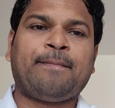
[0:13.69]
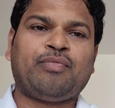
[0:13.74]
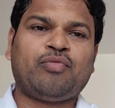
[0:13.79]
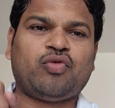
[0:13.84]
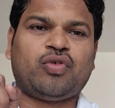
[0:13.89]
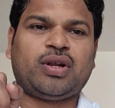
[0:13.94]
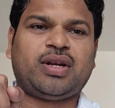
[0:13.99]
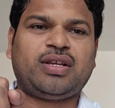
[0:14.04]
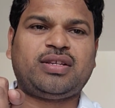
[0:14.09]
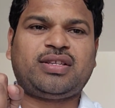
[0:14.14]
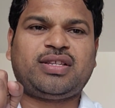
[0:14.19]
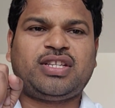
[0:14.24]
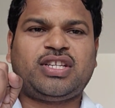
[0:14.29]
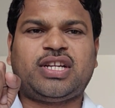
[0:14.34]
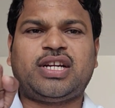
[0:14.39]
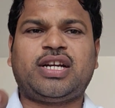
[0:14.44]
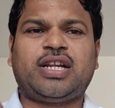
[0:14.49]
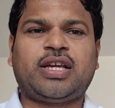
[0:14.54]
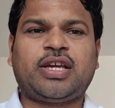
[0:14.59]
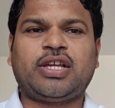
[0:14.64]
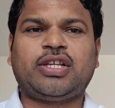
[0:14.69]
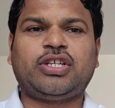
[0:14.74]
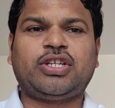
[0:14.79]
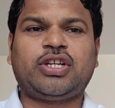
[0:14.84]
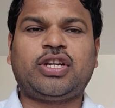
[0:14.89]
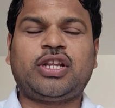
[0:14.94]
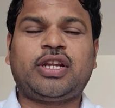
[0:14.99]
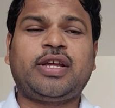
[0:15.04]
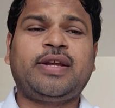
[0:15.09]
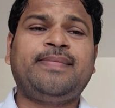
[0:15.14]
One is genetic
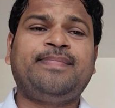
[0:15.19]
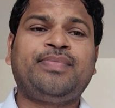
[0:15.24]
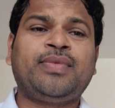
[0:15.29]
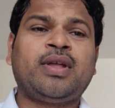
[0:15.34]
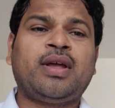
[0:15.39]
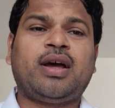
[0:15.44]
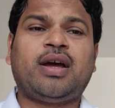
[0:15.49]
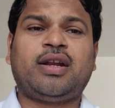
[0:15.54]
engineering,